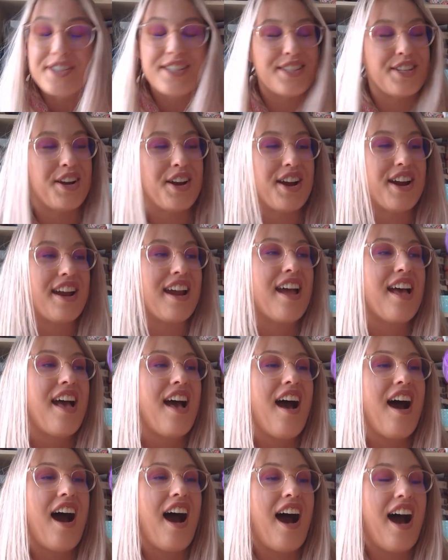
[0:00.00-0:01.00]
So
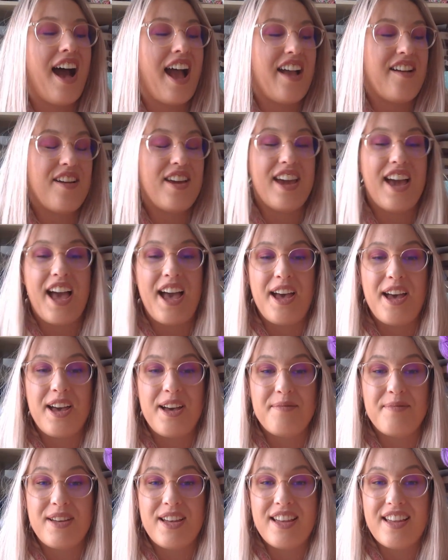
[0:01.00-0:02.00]
I
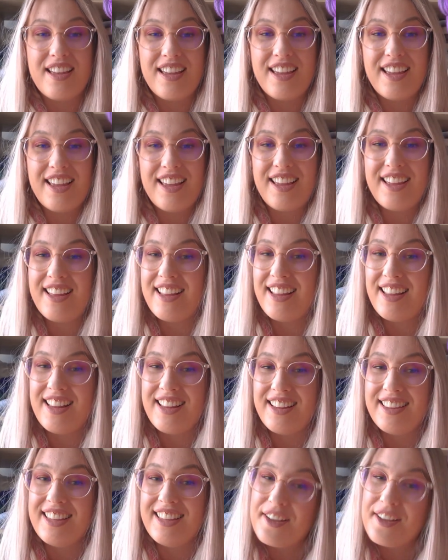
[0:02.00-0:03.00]
am
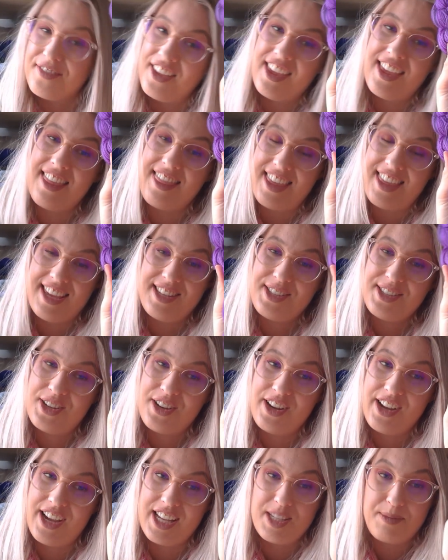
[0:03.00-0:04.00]
loving these
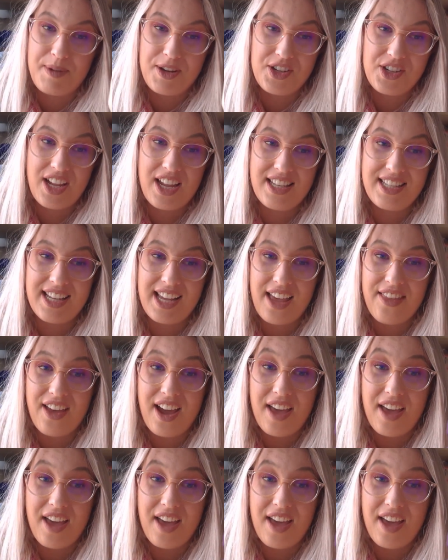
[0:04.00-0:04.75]
two, especially together.